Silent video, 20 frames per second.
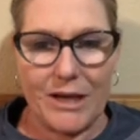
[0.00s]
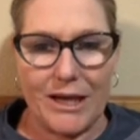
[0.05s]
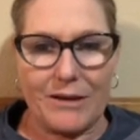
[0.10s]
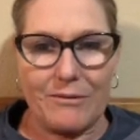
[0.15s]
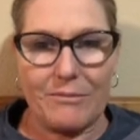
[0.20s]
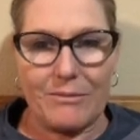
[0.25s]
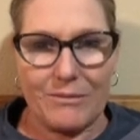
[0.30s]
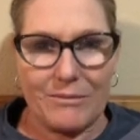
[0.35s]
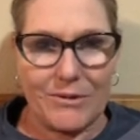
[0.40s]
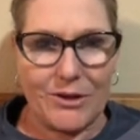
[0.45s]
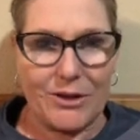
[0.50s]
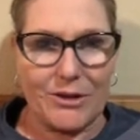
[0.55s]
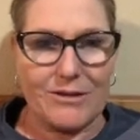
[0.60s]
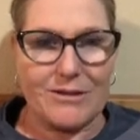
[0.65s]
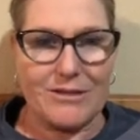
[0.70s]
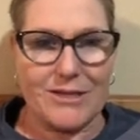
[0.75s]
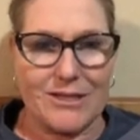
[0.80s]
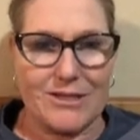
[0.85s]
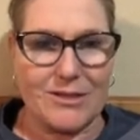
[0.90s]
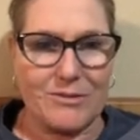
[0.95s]
Okay, good.
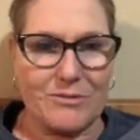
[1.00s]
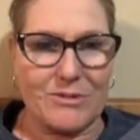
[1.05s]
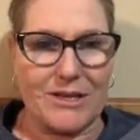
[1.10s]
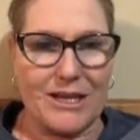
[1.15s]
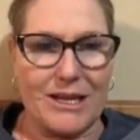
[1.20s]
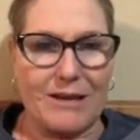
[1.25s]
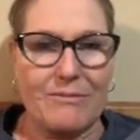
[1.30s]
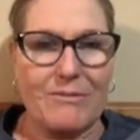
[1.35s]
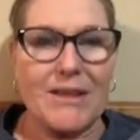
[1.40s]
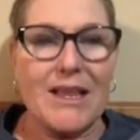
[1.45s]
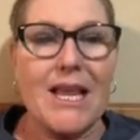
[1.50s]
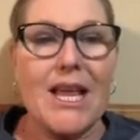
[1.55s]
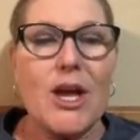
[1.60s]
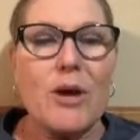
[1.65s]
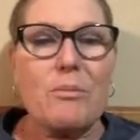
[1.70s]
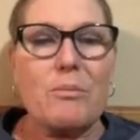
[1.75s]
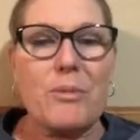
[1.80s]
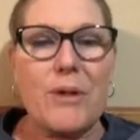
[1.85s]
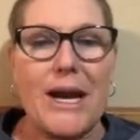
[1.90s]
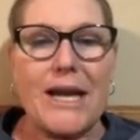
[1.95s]
Just so we're thinking.
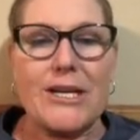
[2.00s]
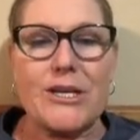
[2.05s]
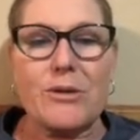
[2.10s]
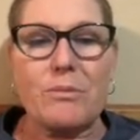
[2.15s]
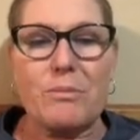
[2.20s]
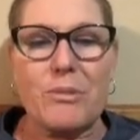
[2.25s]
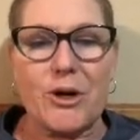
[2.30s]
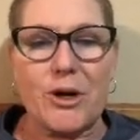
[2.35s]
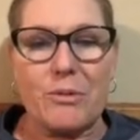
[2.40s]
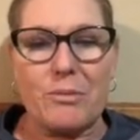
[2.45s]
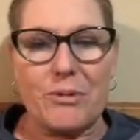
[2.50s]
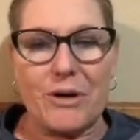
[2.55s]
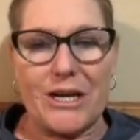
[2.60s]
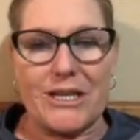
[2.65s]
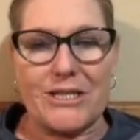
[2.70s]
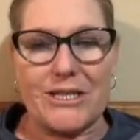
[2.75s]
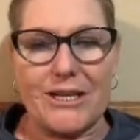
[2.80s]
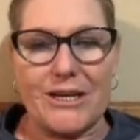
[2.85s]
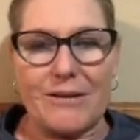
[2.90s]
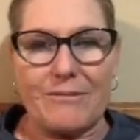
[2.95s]
Brandenburg,
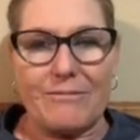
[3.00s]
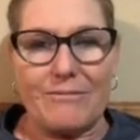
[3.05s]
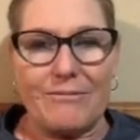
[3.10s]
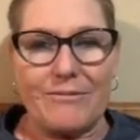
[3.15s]
Prussia.